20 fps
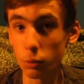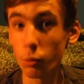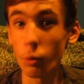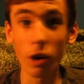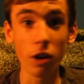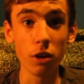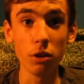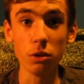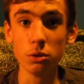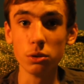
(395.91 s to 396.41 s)

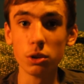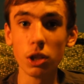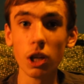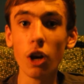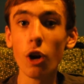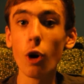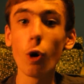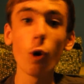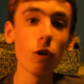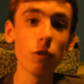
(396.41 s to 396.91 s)
world
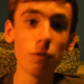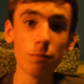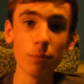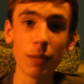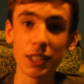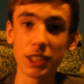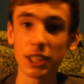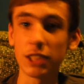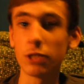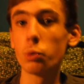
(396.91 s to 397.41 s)
of
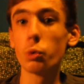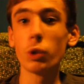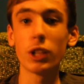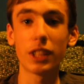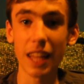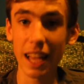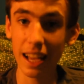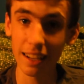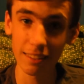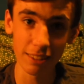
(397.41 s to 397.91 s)
magic
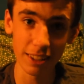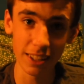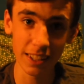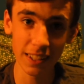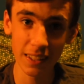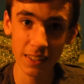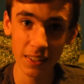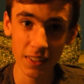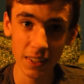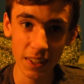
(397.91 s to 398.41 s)
with Harry.